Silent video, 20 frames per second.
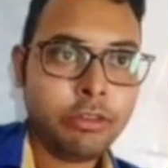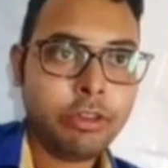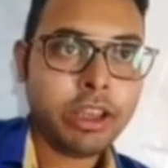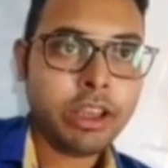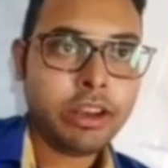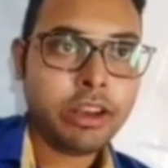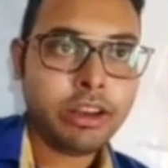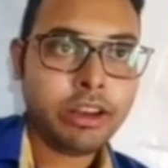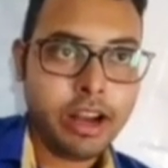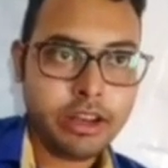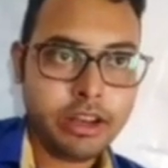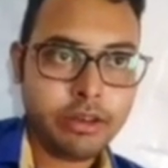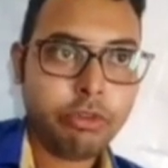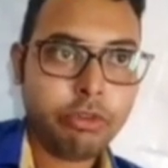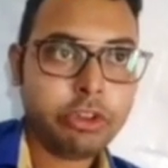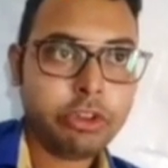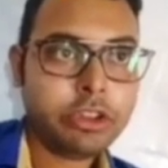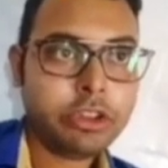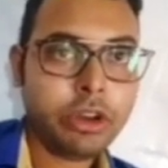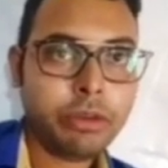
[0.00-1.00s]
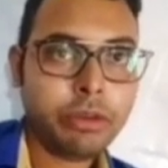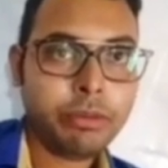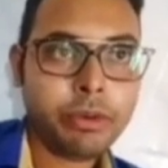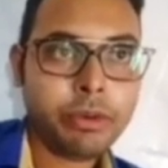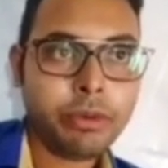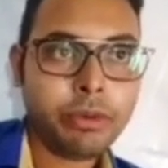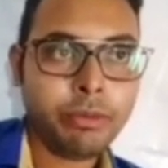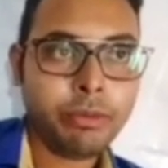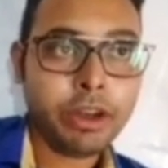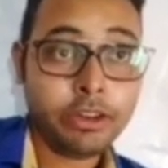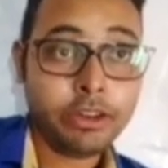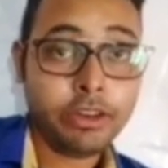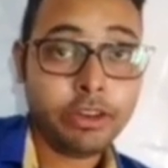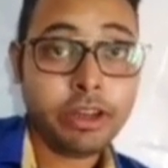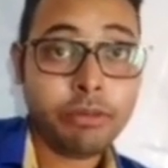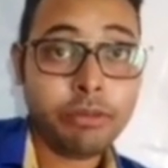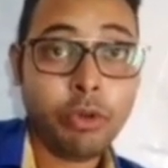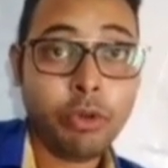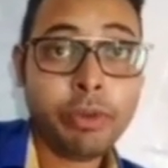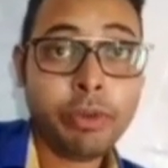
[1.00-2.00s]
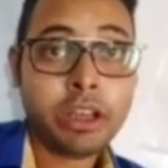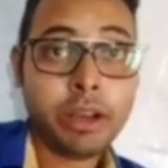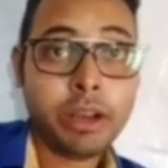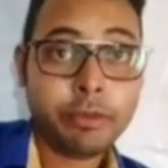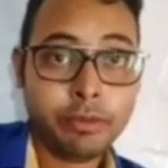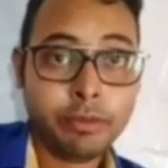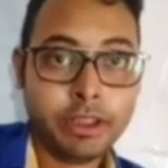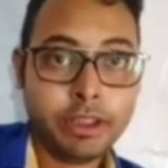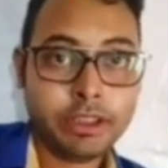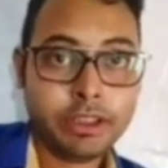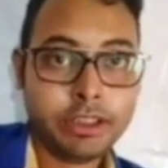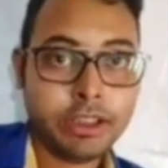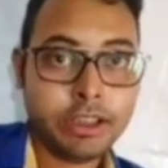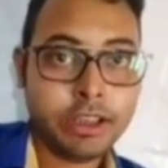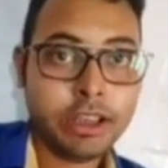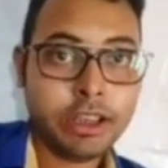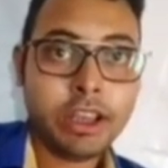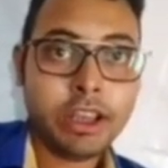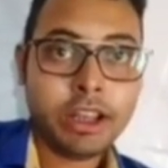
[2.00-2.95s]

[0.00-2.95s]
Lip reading: We can write position operator in momentum space.